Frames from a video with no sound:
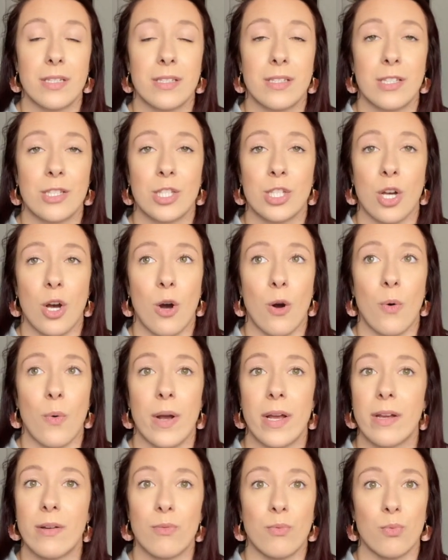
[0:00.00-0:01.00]
So
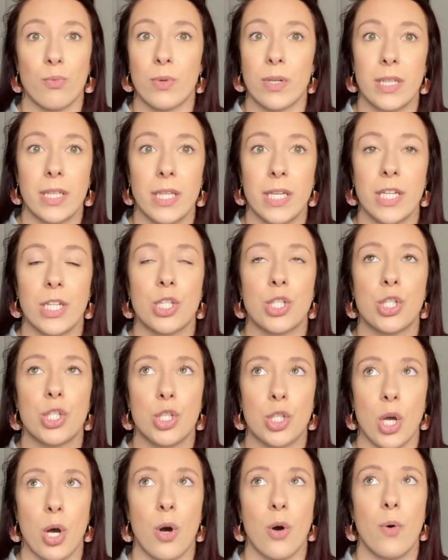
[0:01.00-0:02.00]
it really is
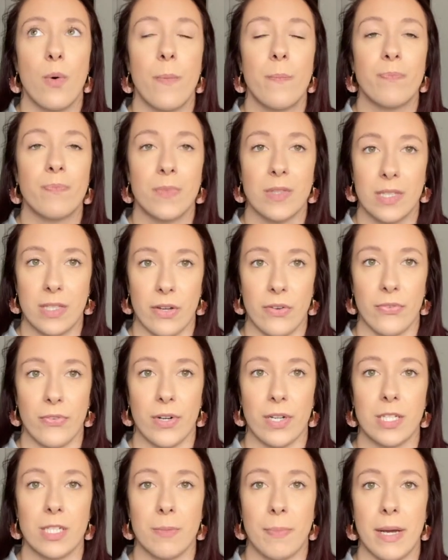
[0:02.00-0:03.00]
so
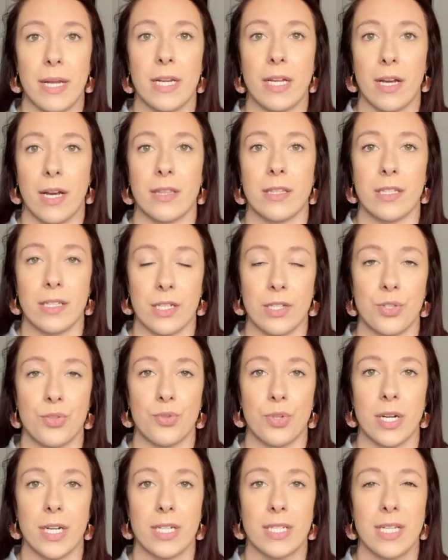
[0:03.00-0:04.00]
different depending on the
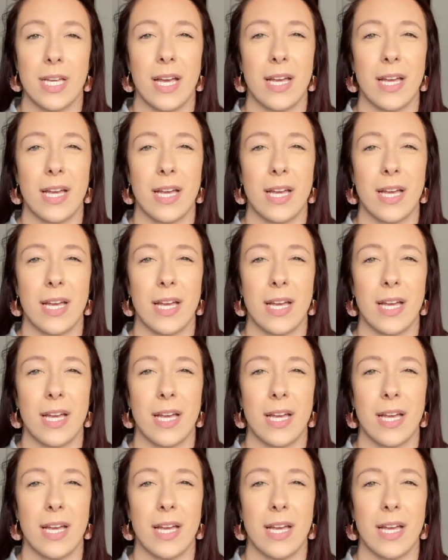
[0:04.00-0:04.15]
district.